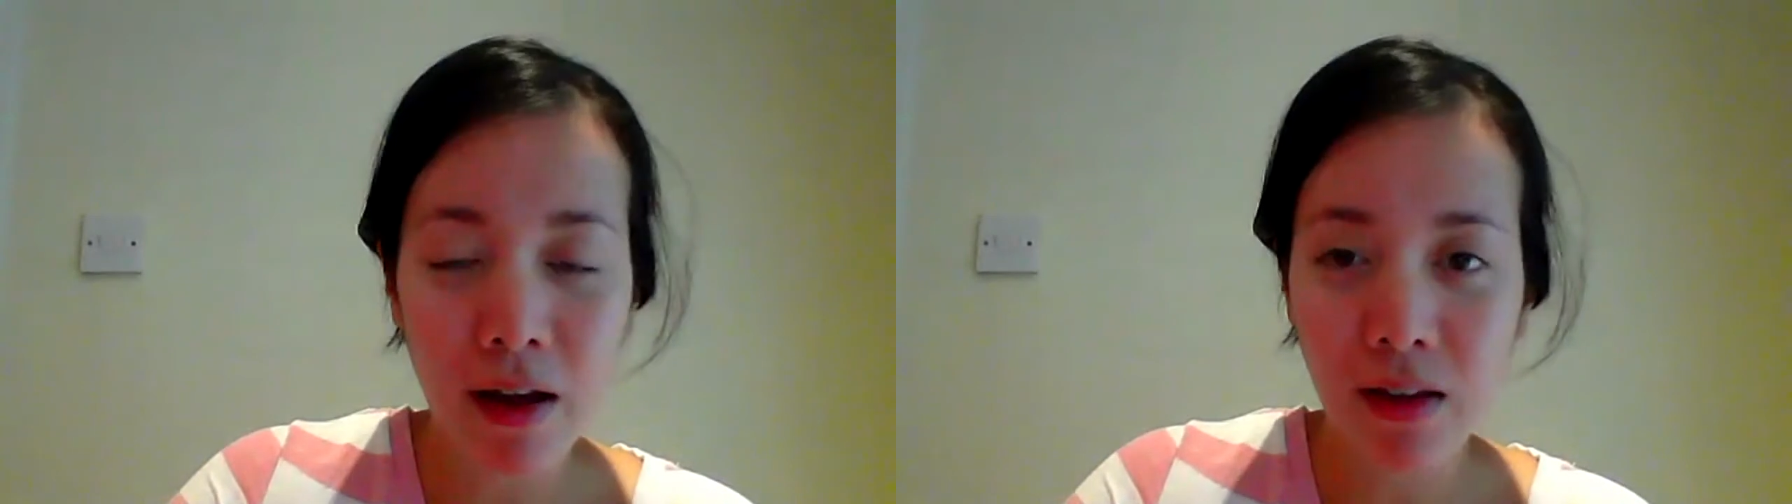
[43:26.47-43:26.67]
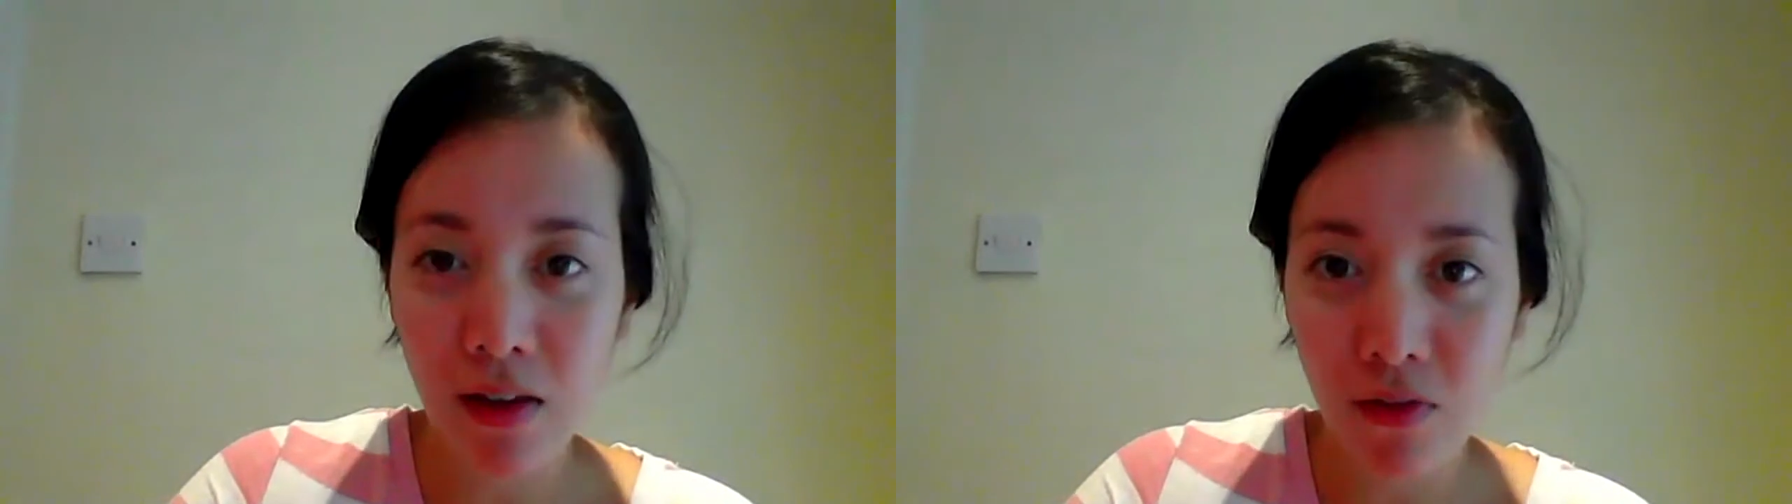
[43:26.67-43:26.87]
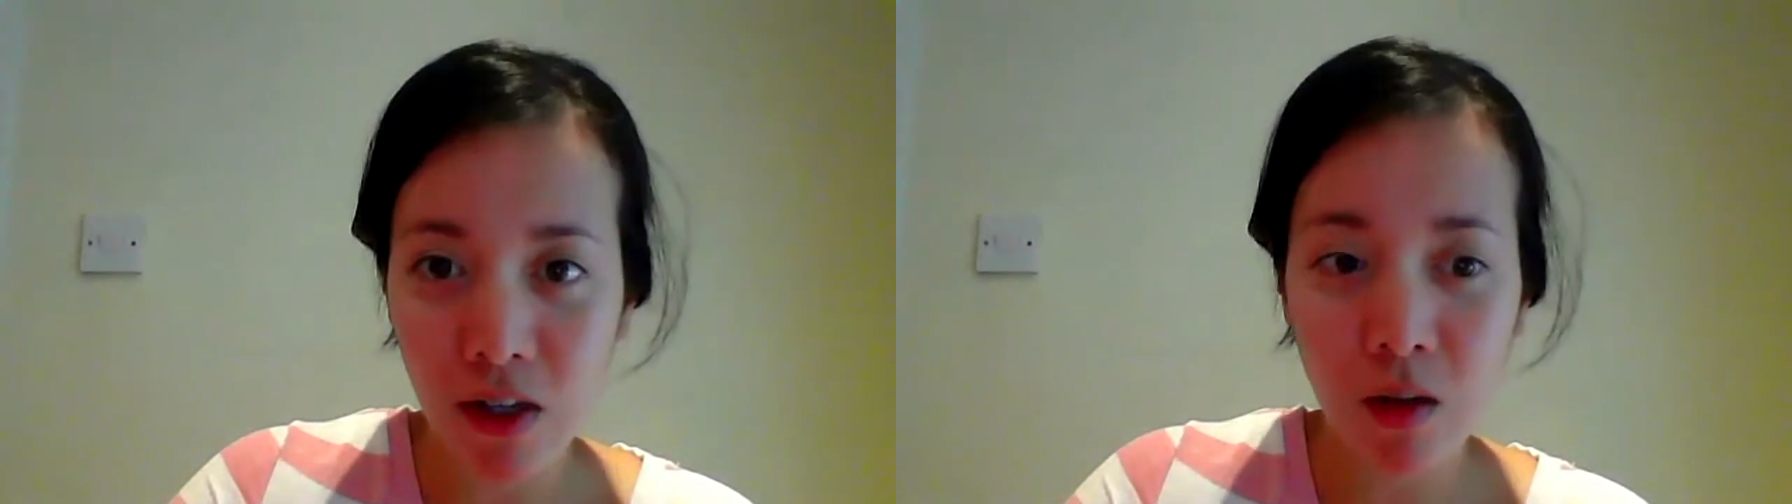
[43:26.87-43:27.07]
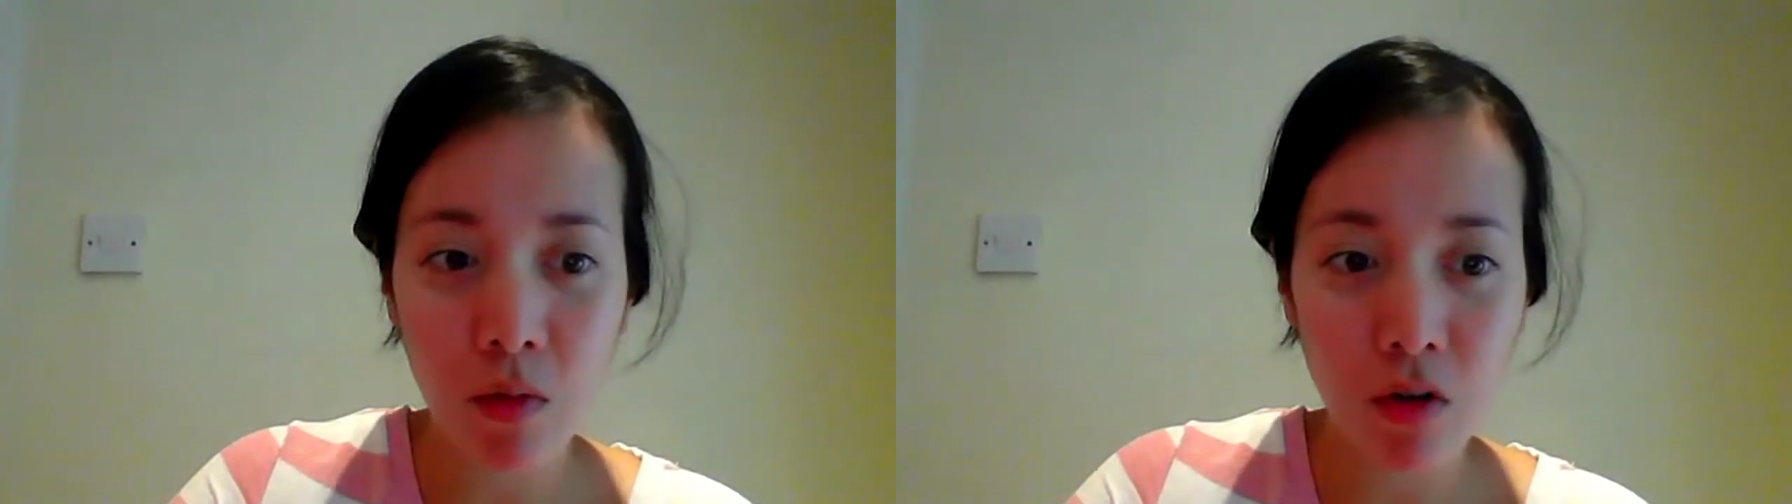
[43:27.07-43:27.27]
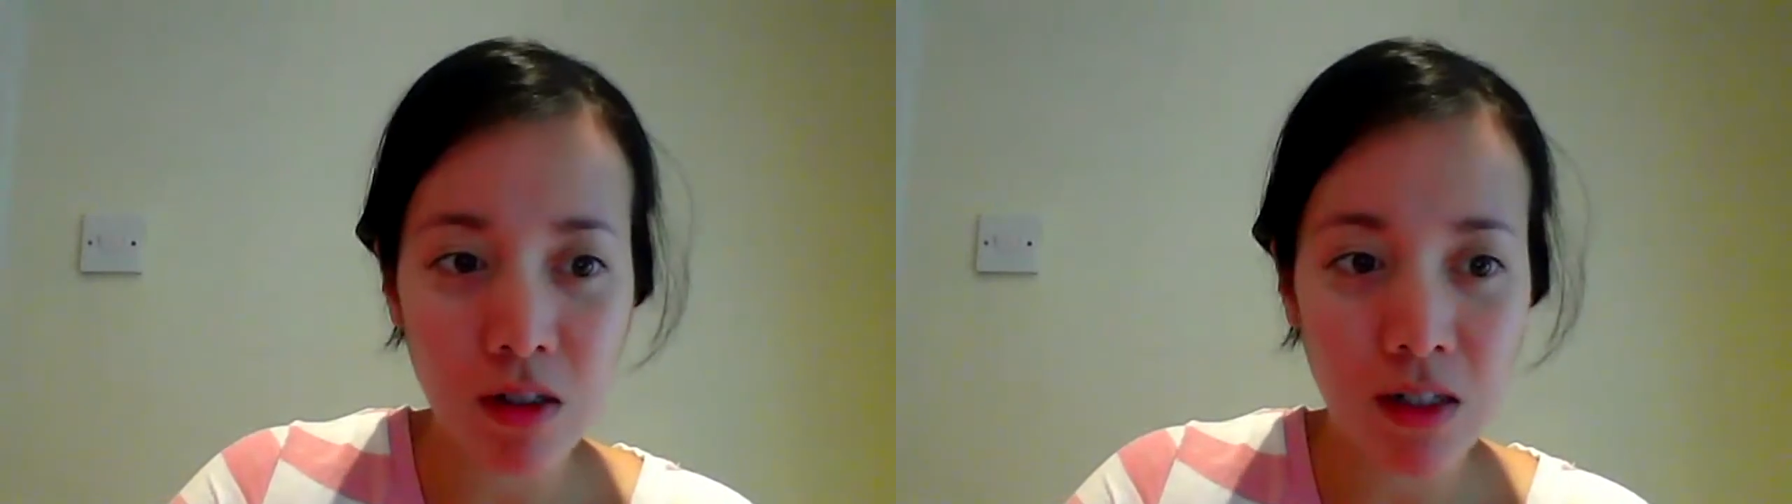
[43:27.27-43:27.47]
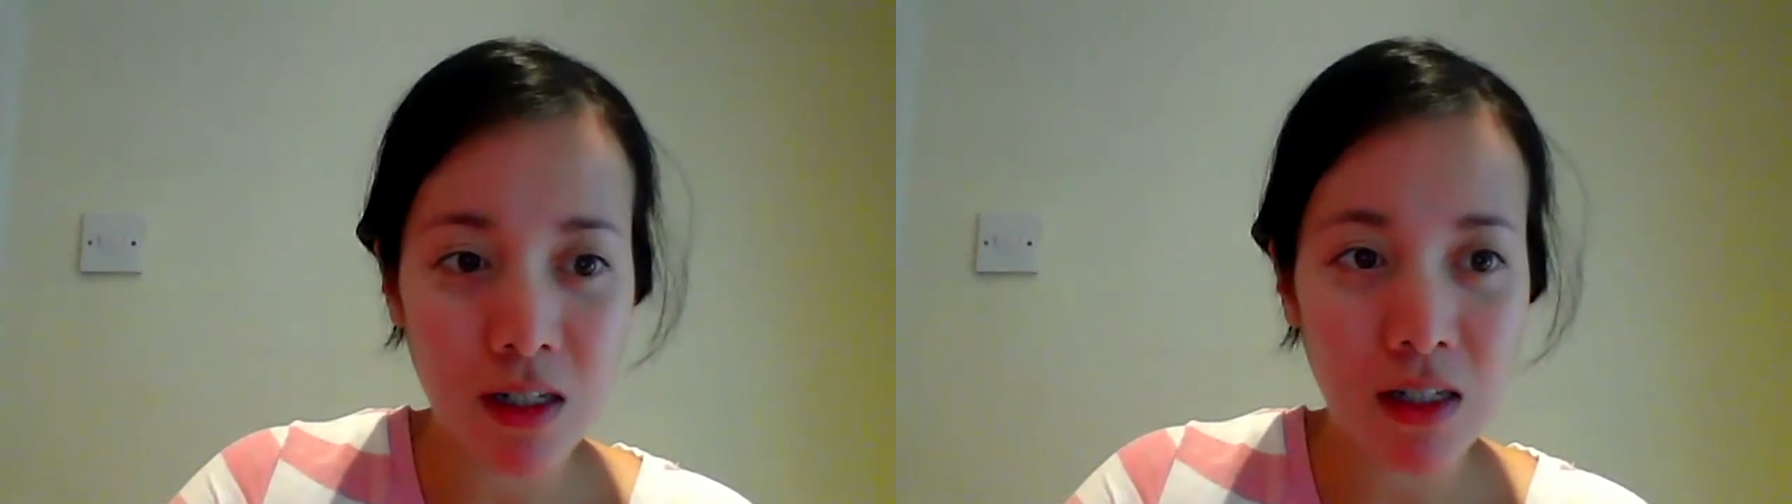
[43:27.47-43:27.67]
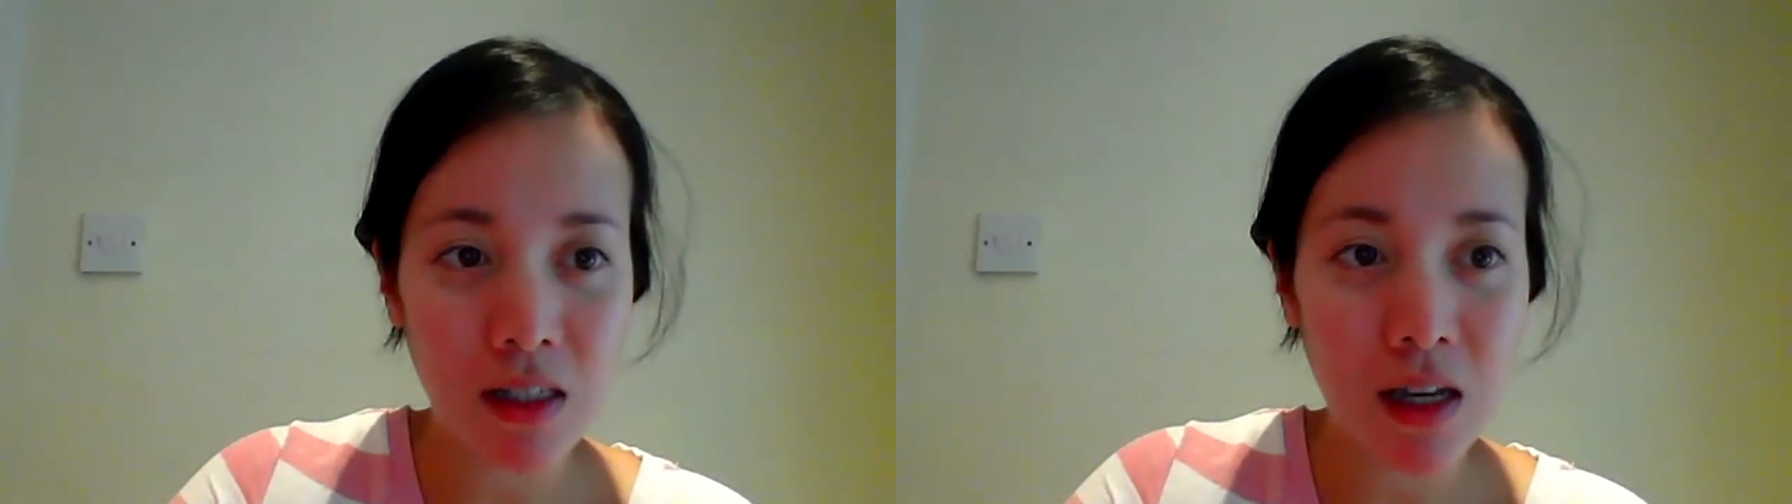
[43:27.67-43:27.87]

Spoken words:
giving communities